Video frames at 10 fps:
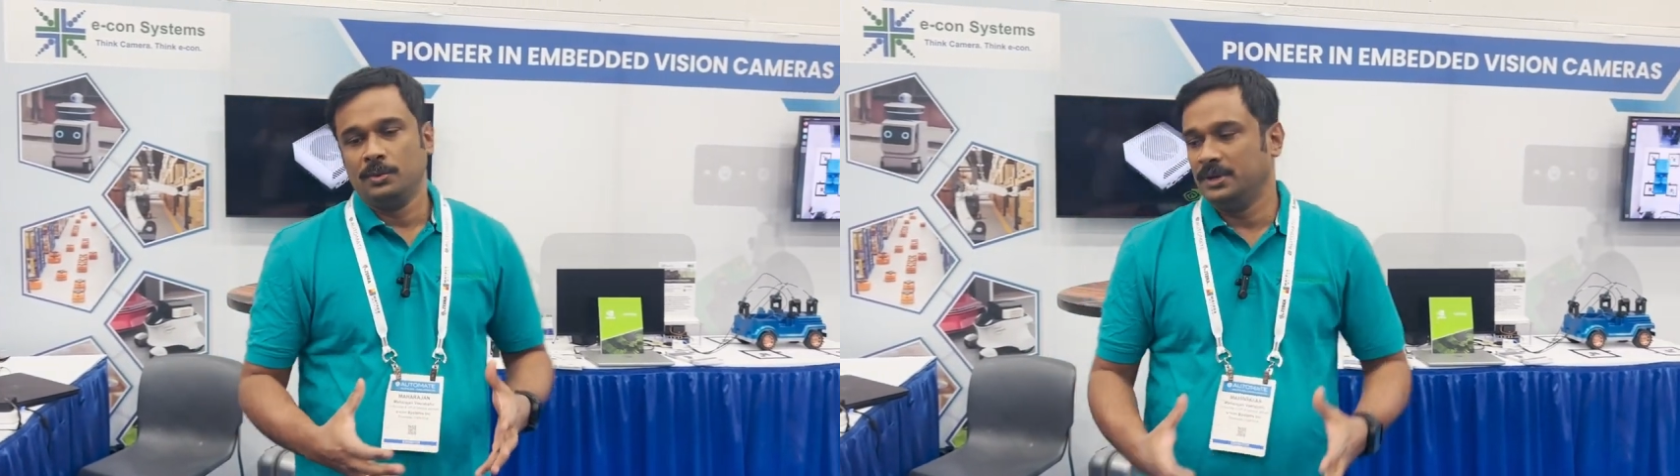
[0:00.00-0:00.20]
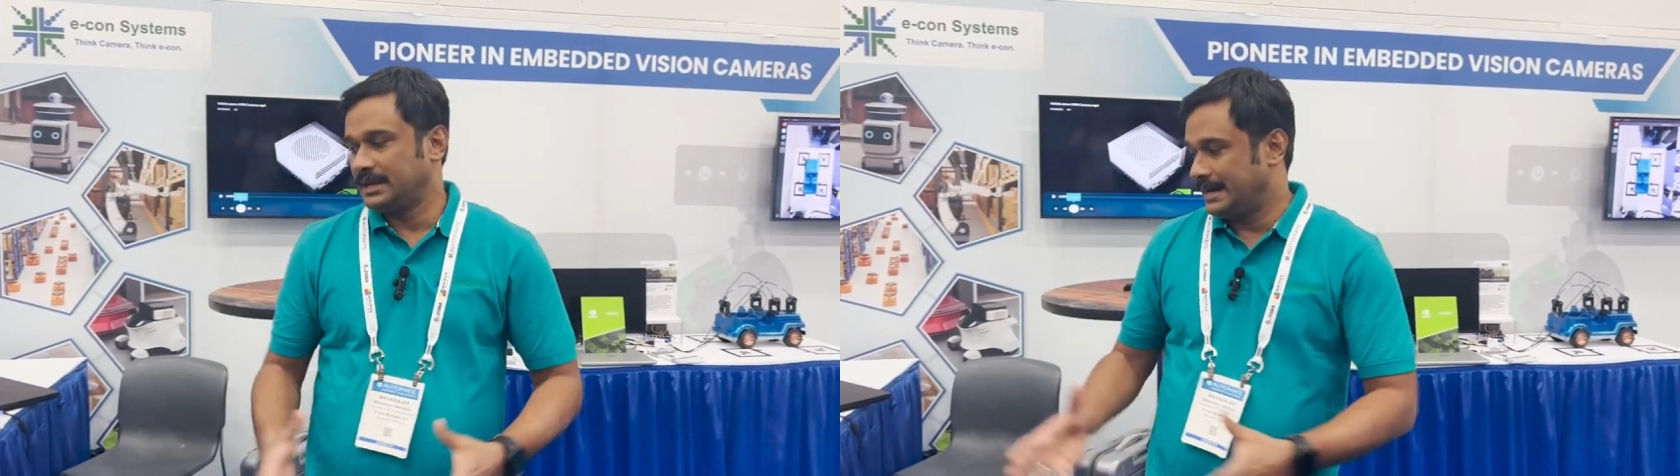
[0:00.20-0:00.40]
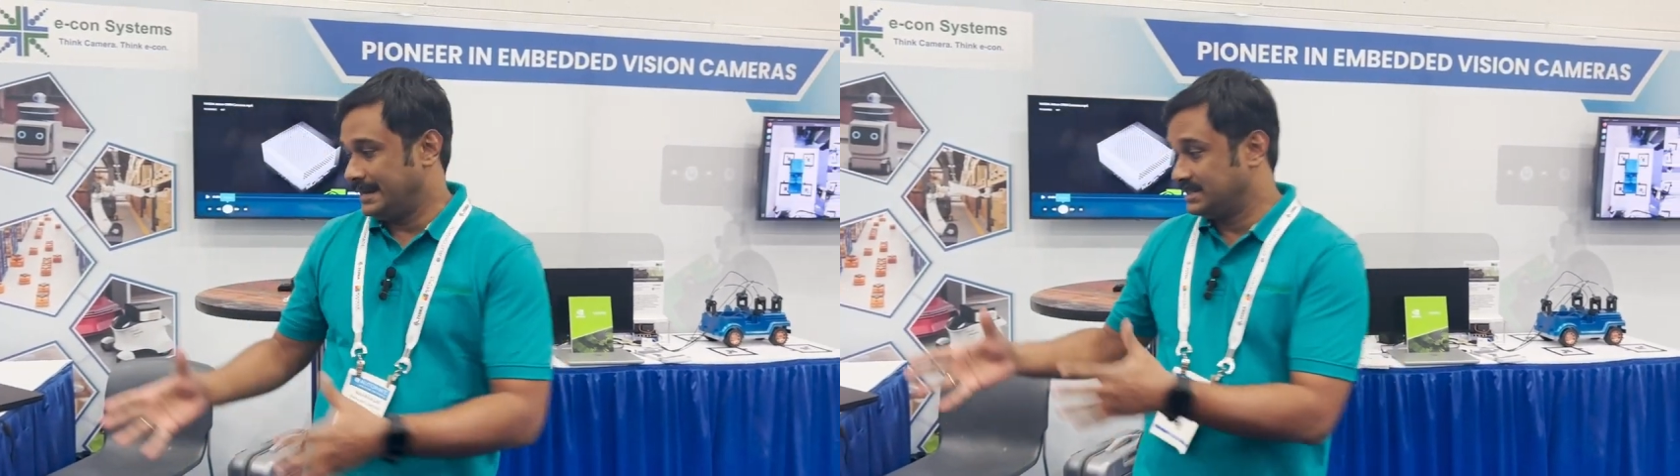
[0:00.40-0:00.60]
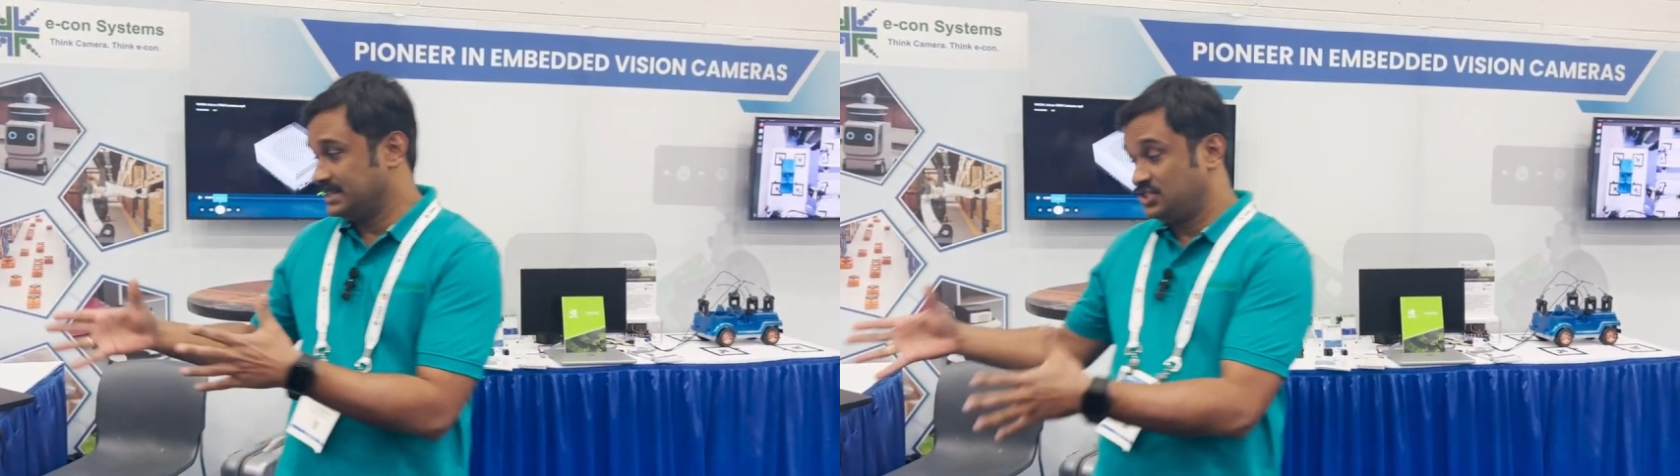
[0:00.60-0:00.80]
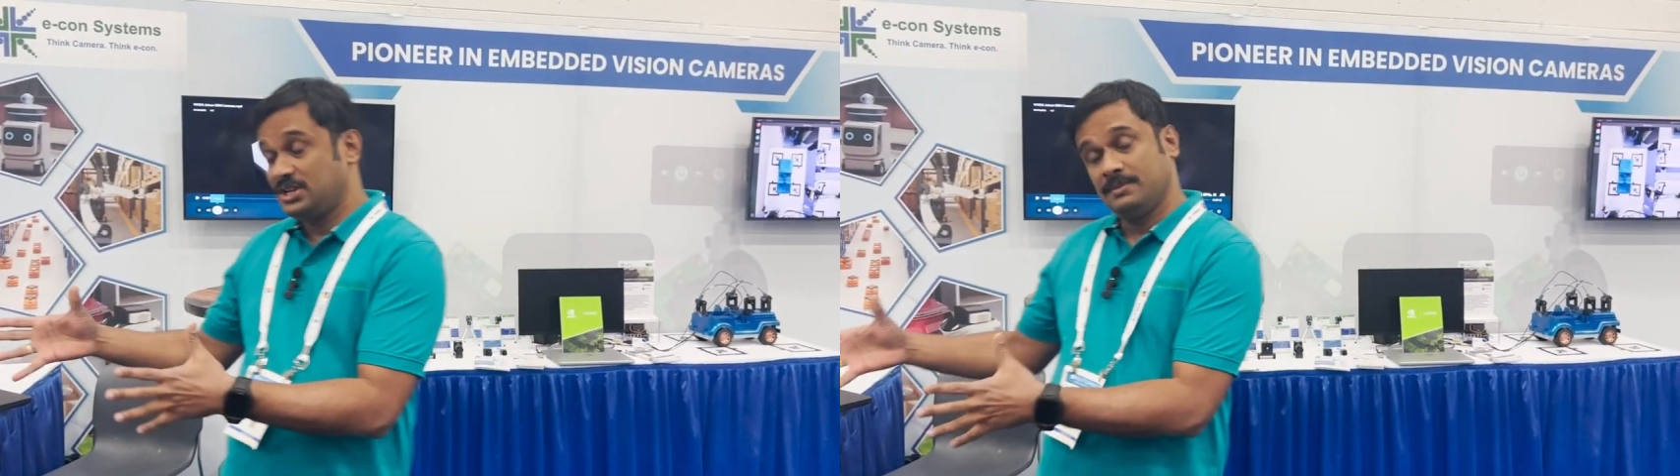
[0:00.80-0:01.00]
we are
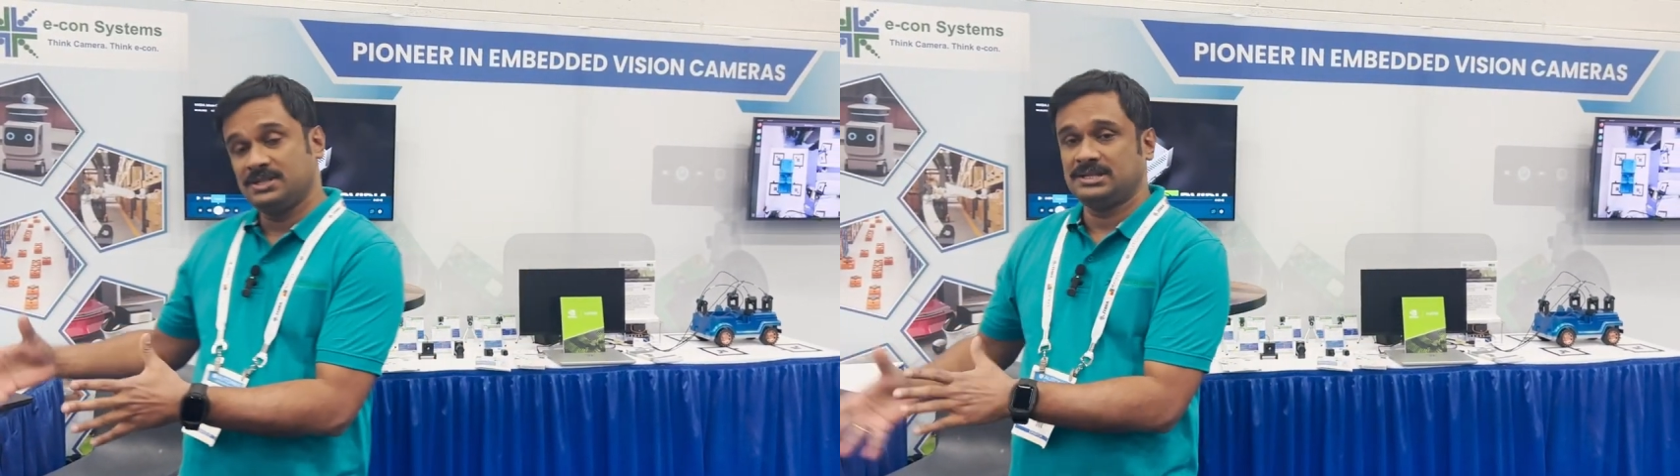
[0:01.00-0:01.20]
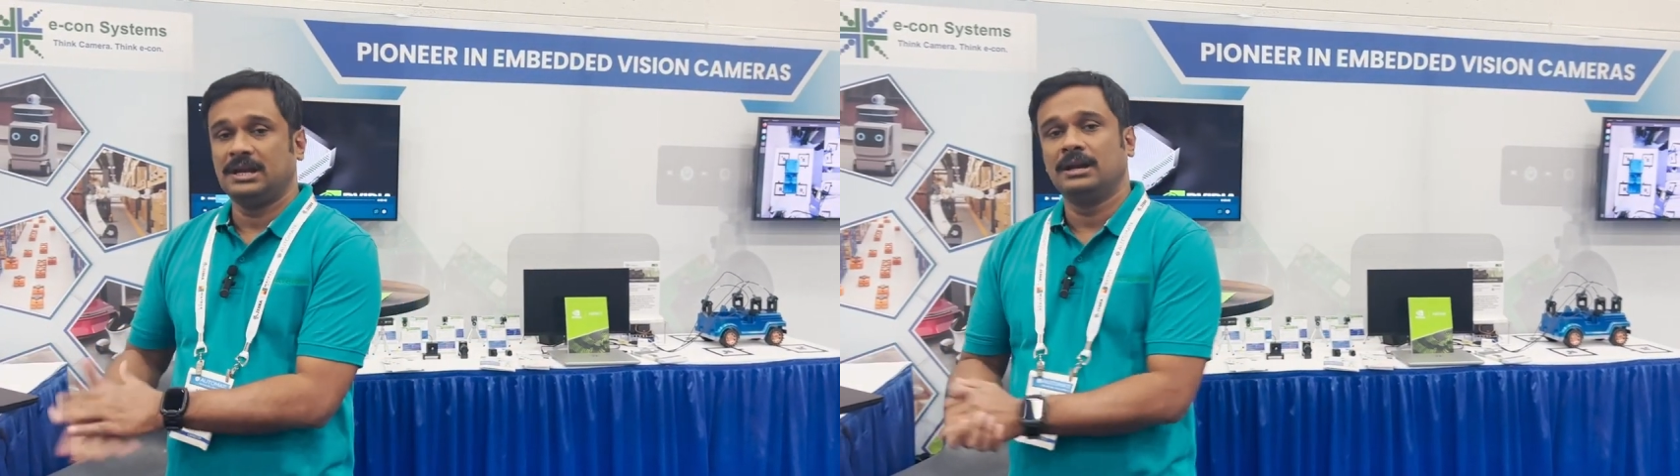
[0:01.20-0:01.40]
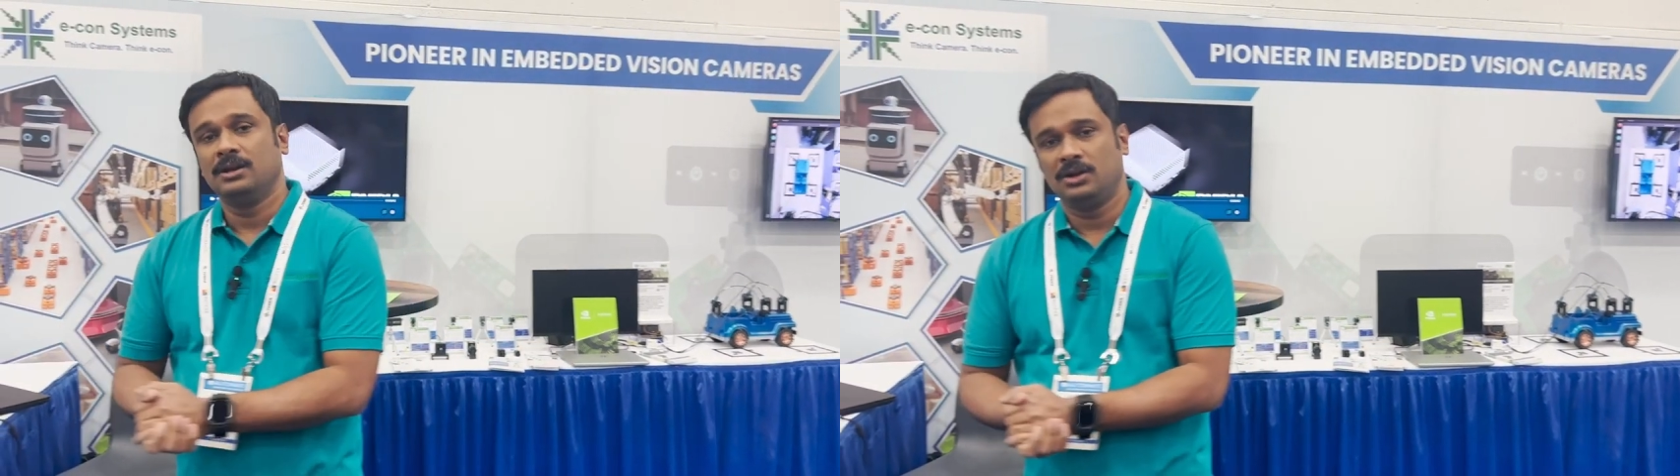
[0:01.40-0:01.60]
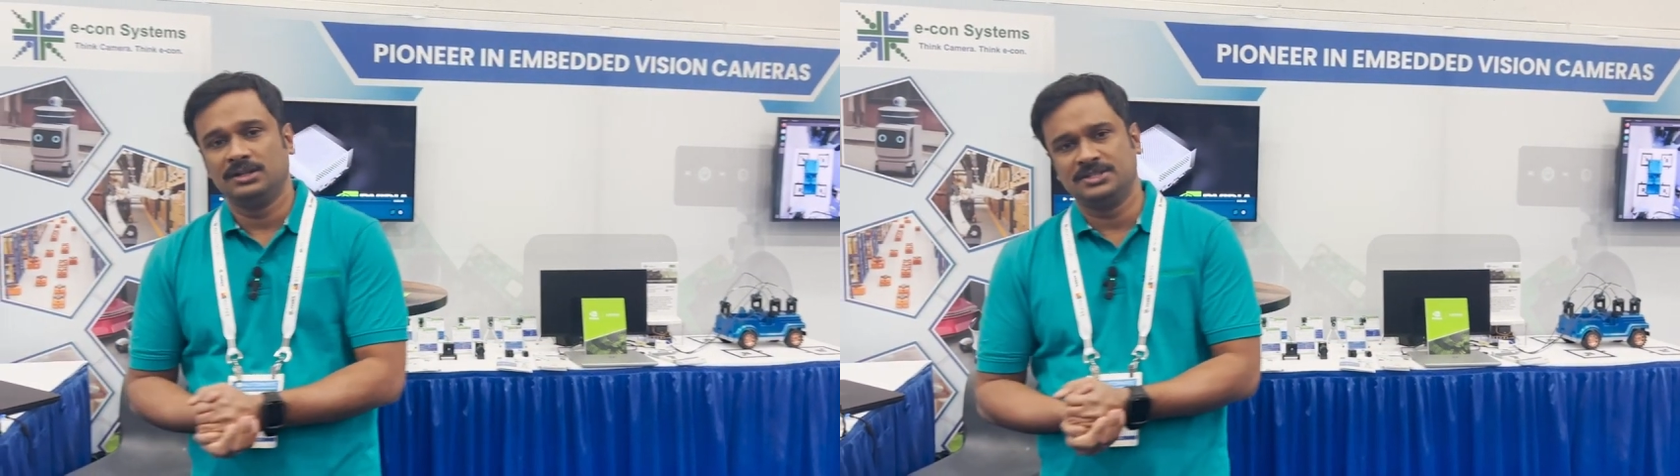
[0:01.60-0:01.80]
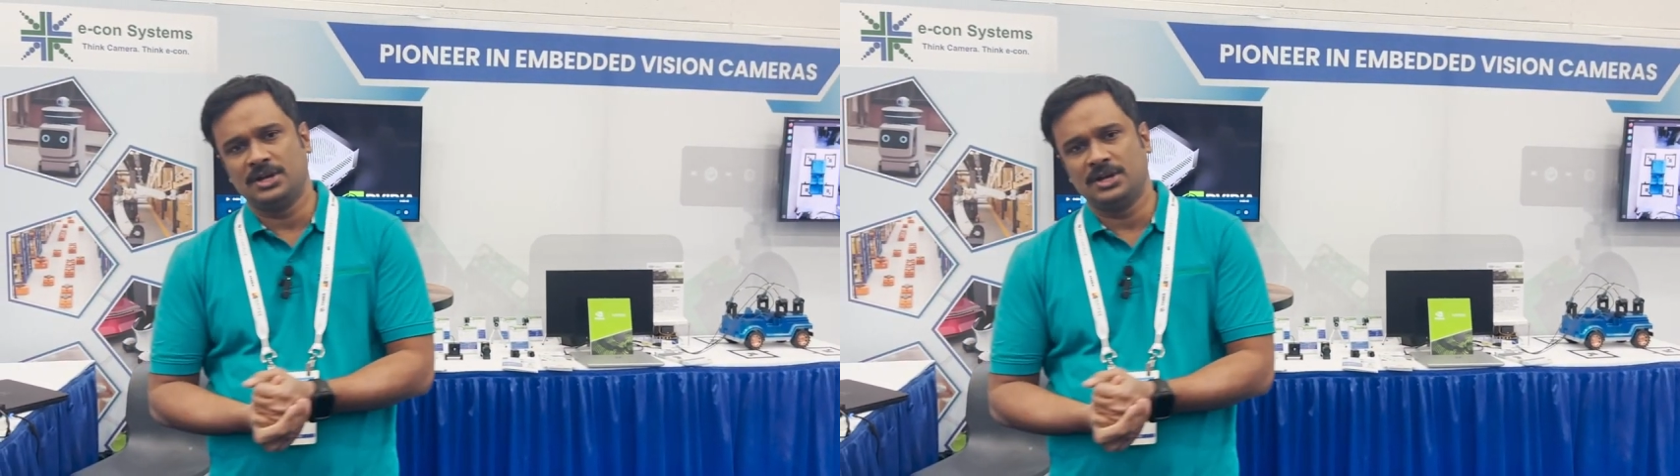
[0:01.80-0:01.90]
connecting GMSL on this